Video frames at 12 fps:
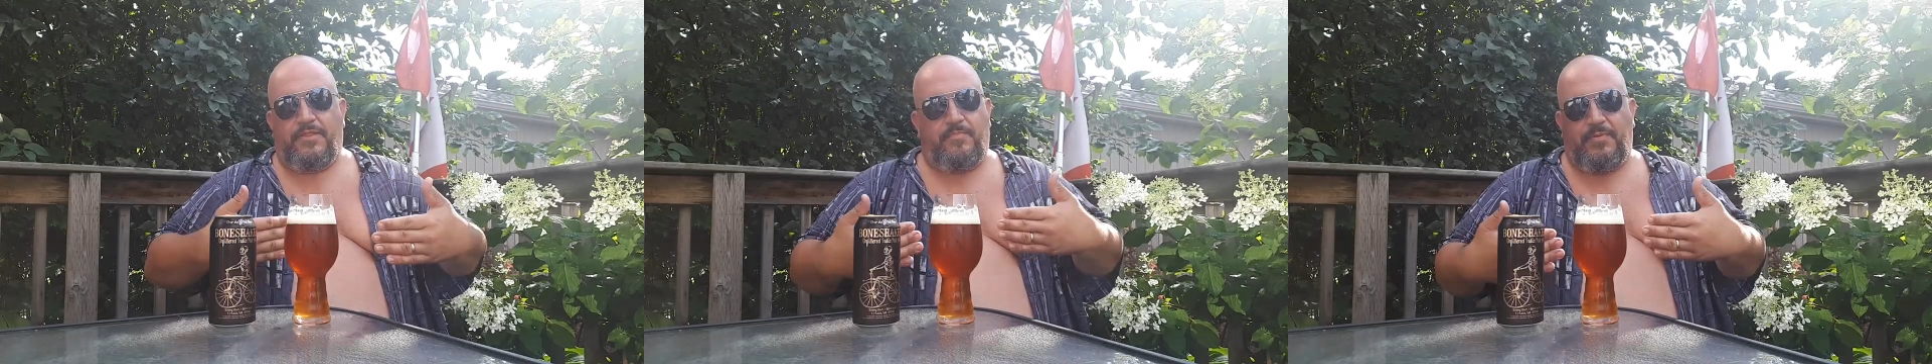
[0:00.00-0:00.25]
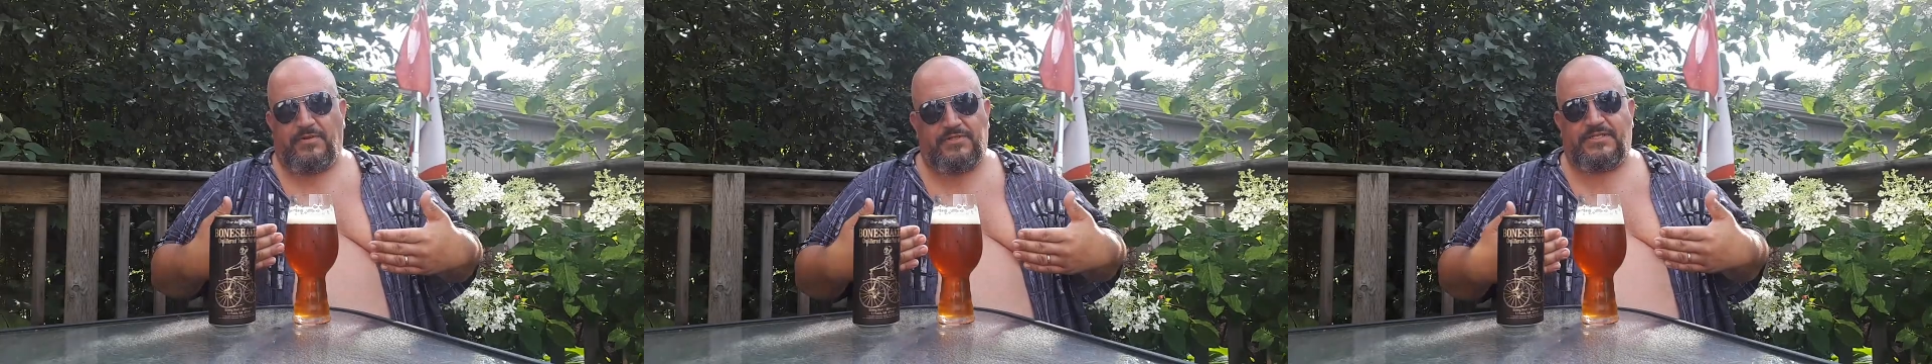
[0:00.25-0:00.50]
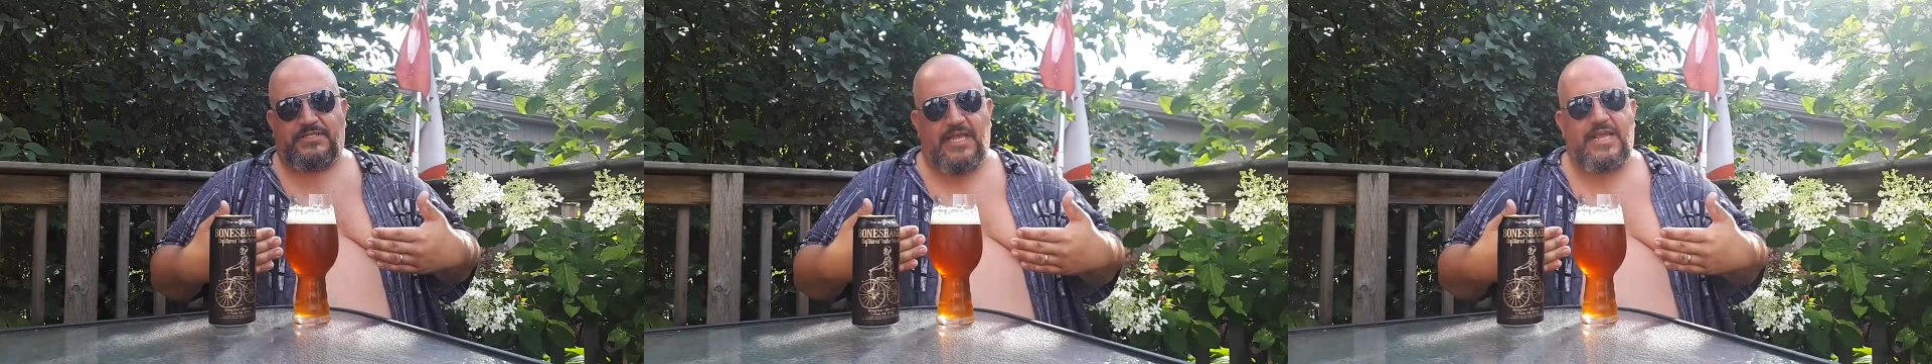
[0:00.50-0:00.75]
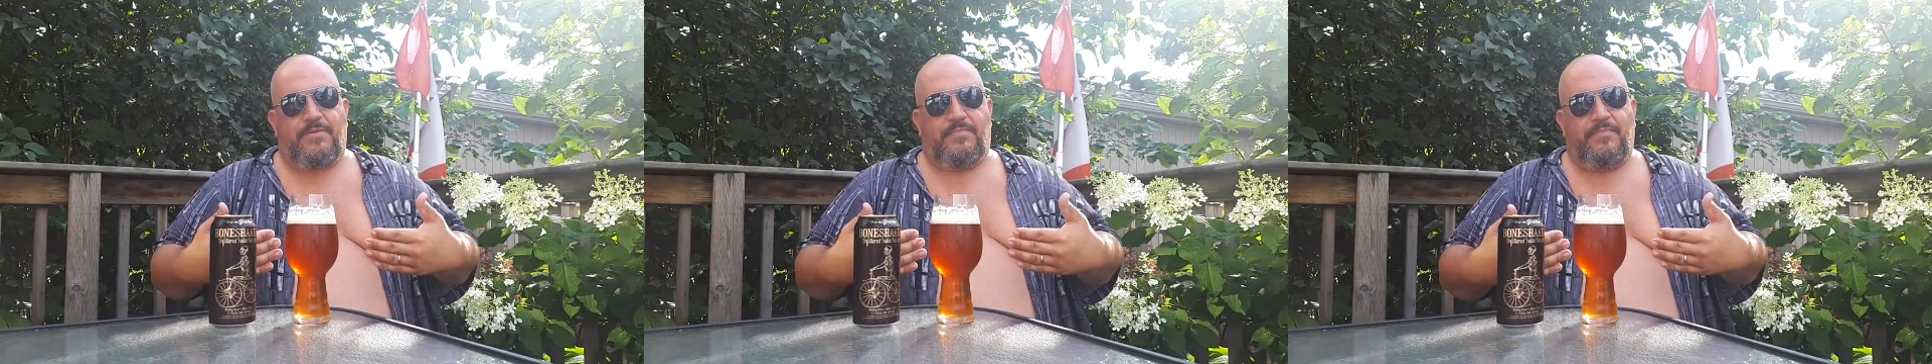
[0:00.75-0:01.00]
The beer's the
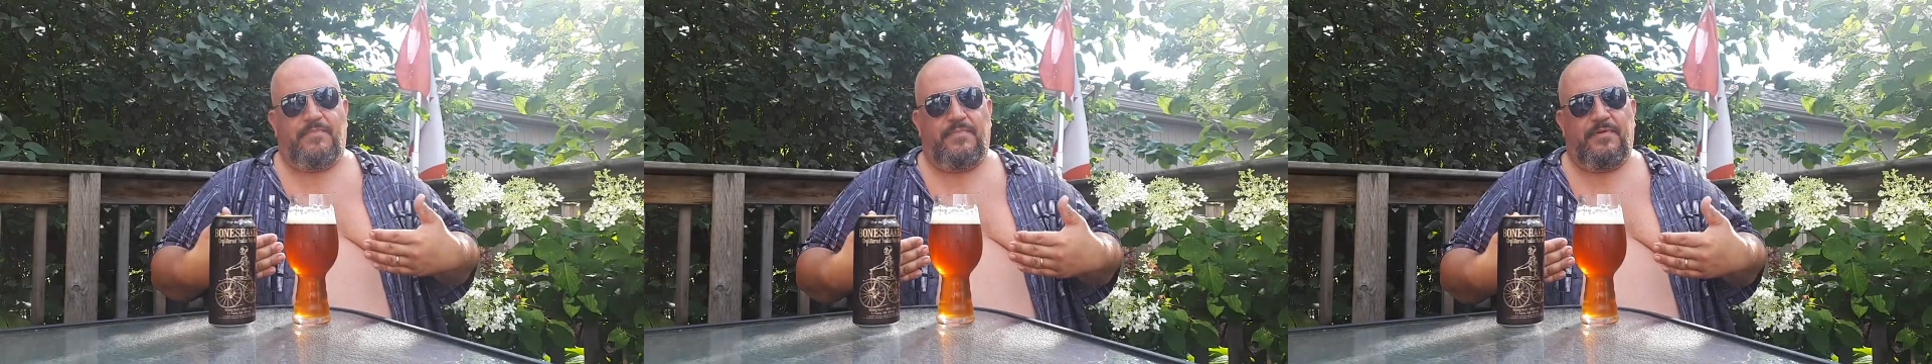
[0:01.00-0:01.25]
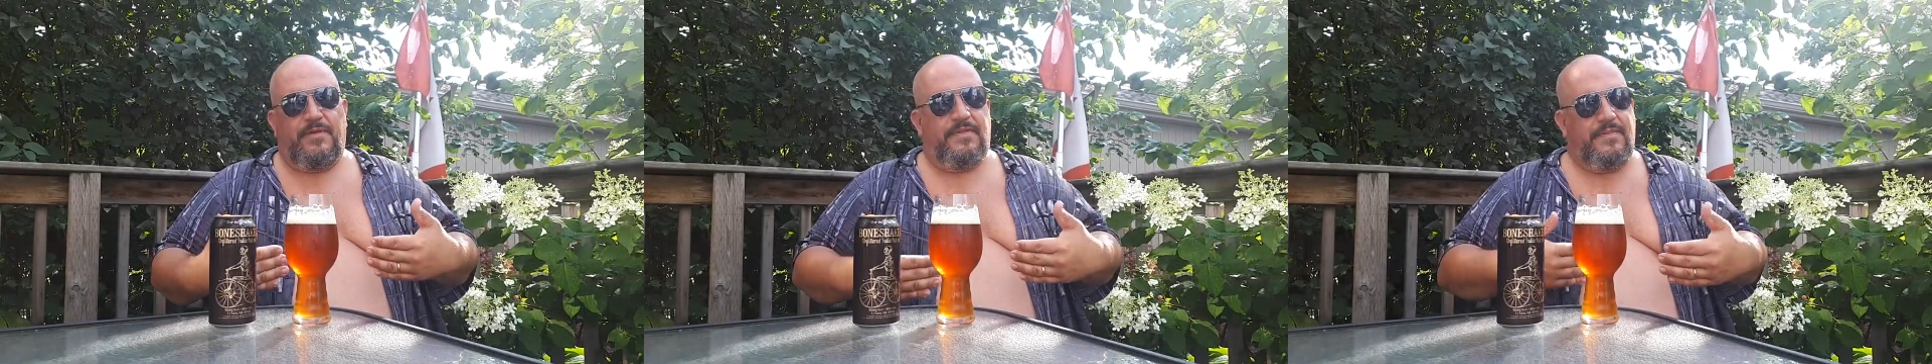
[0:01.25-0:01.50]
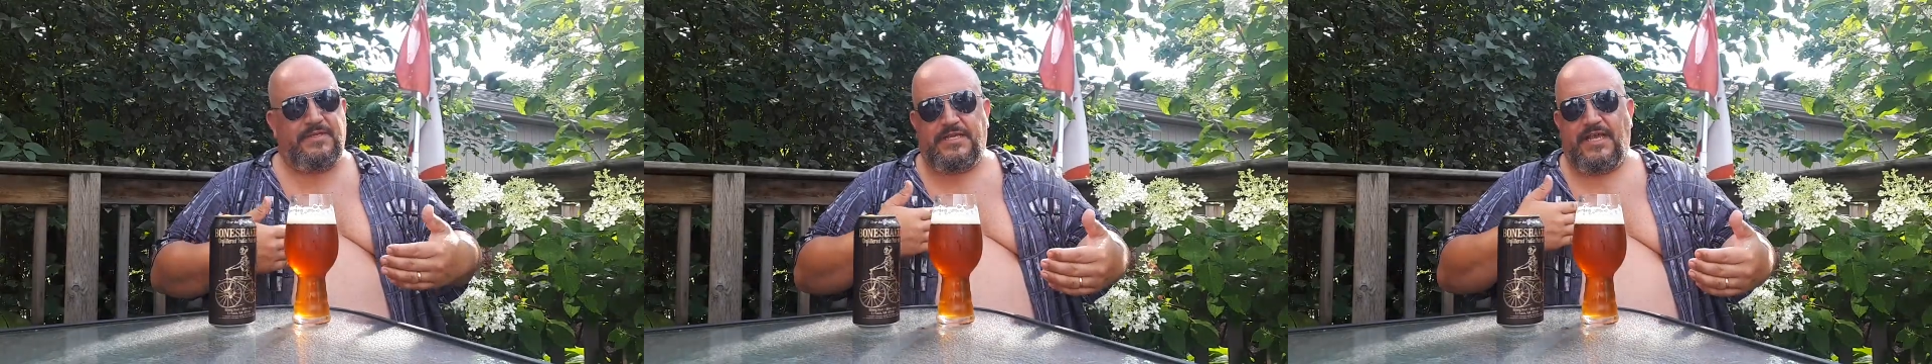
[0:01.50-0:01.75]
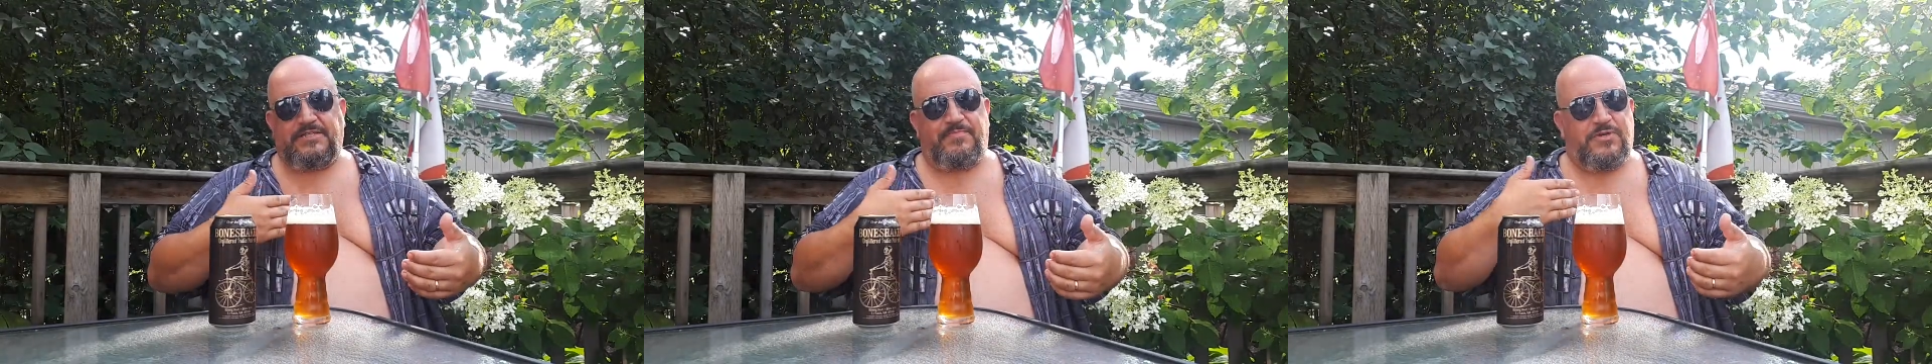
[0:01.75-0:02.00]
same these
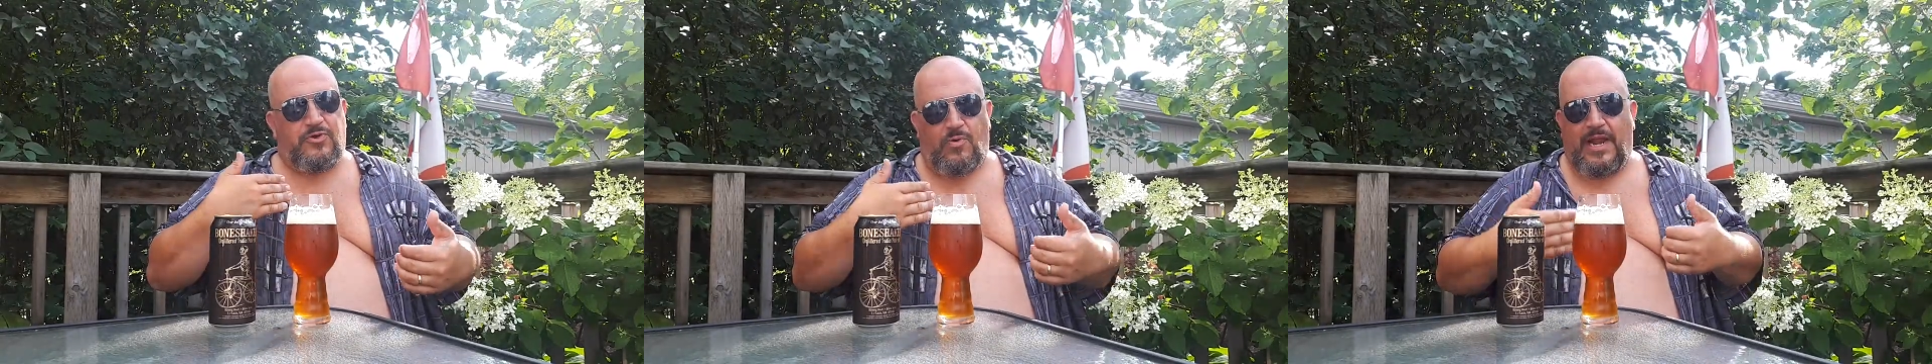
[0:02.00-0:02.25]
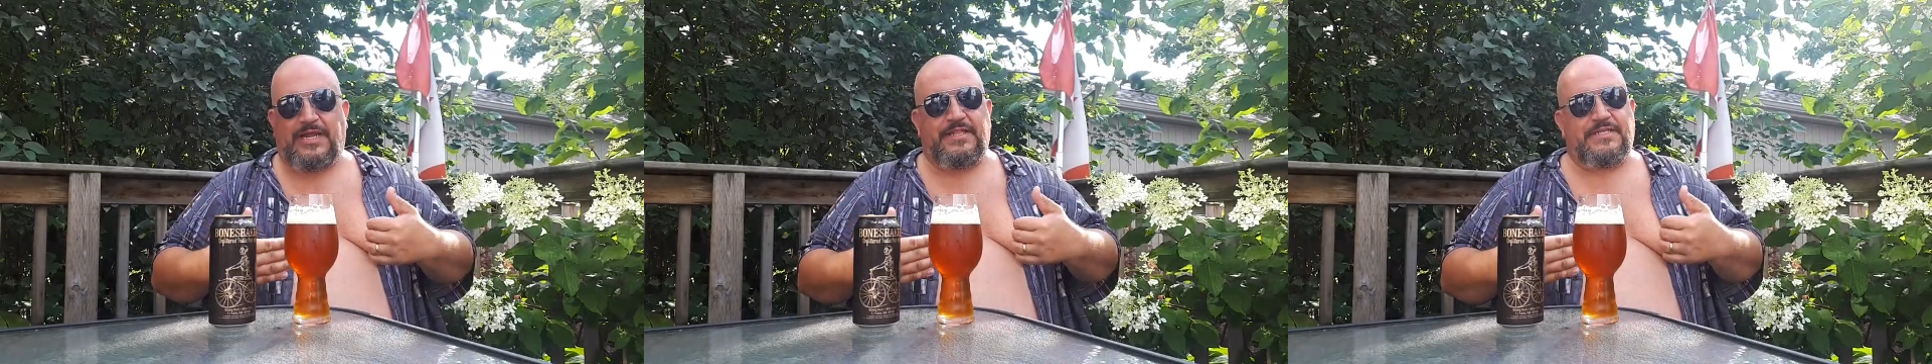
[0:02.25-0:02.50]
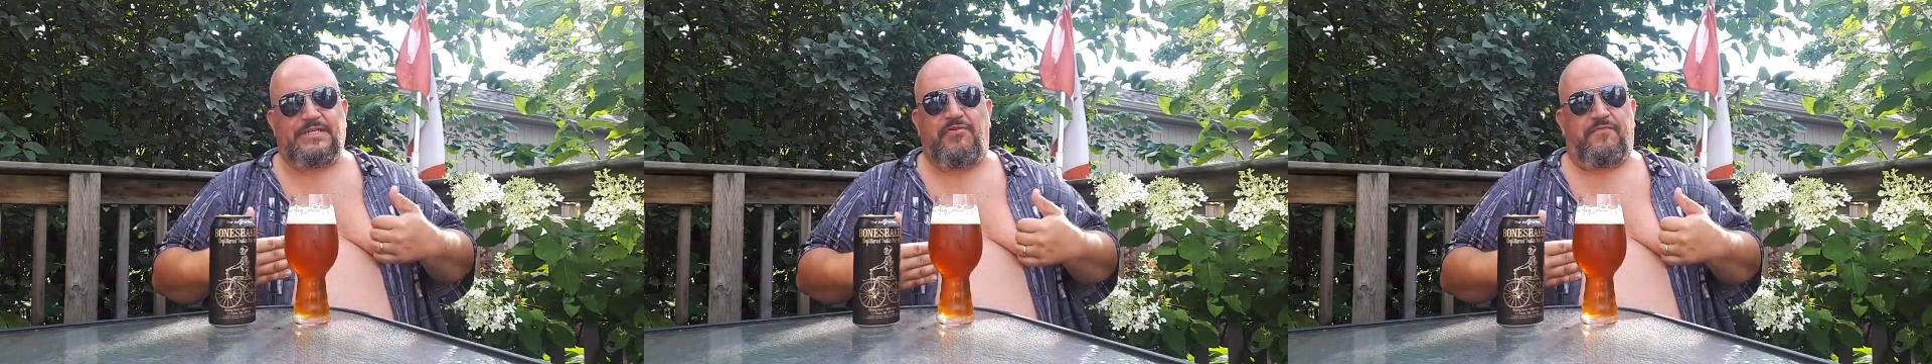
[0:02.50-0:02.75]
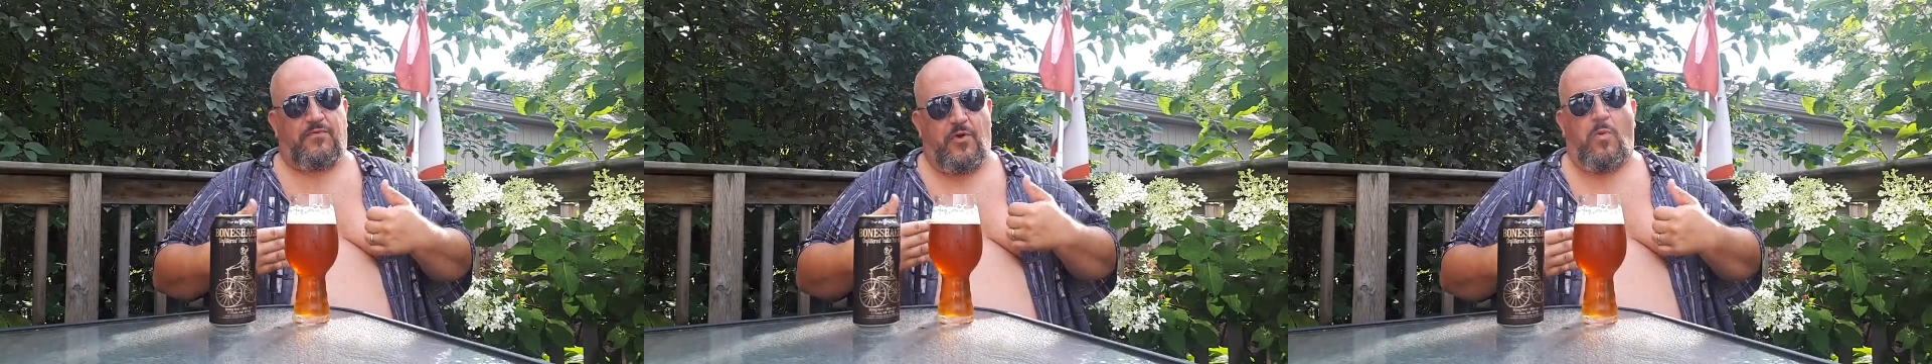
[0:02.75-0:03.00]
guys have been cranking this
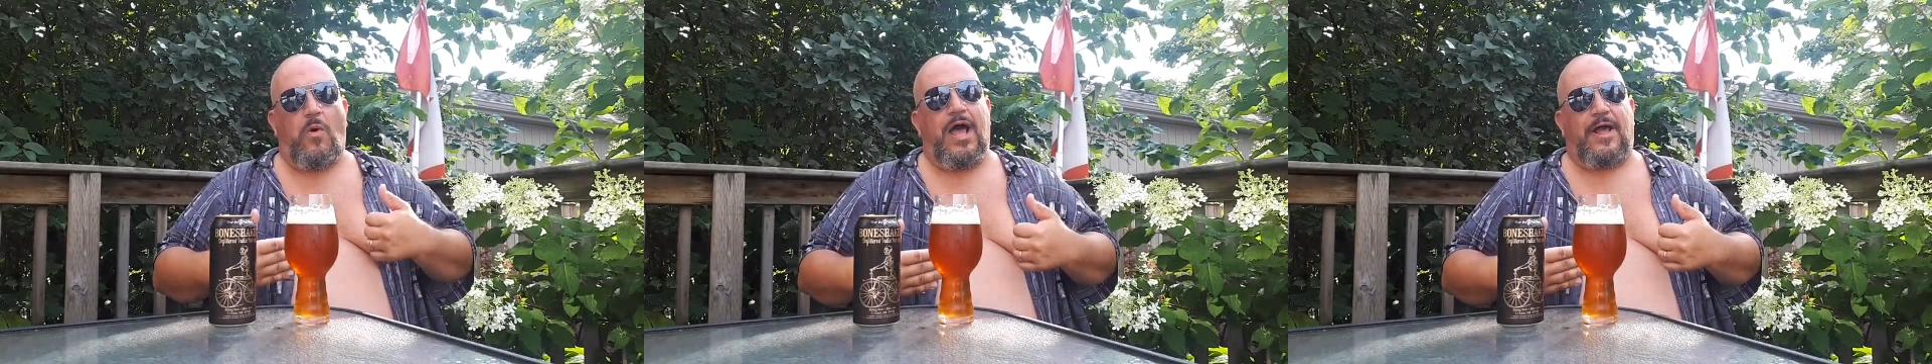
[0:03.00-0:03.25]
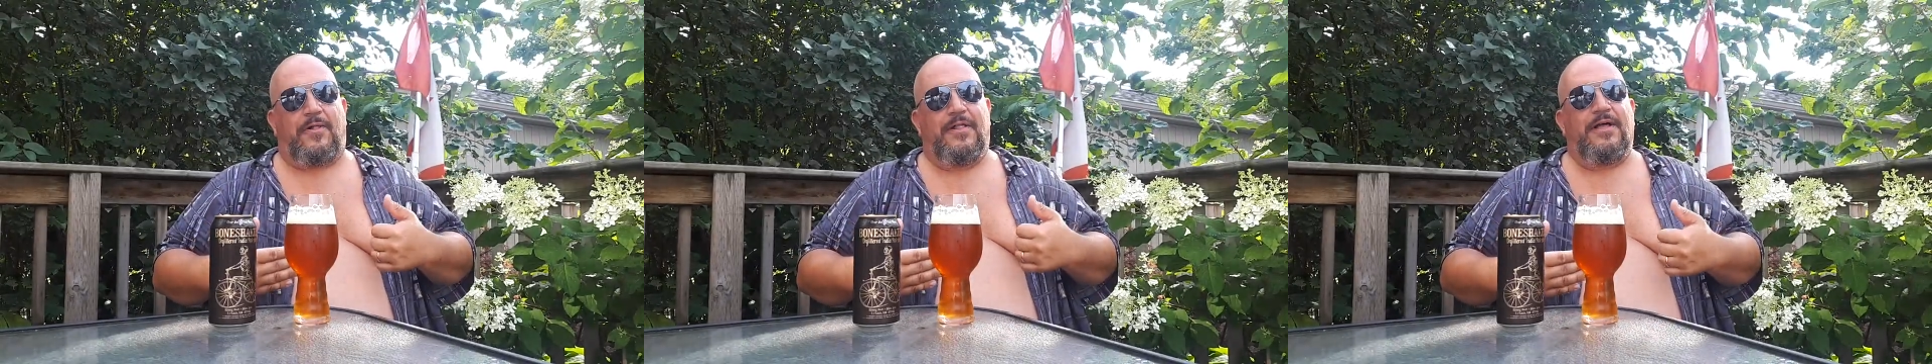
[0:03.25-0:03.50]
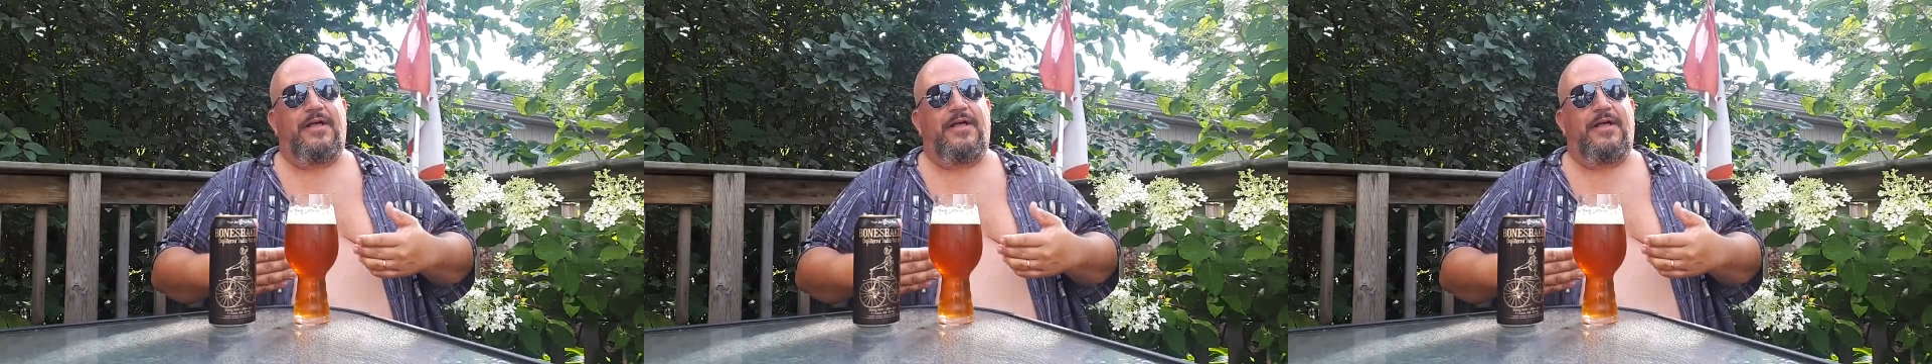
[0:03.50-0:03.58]
out for a while.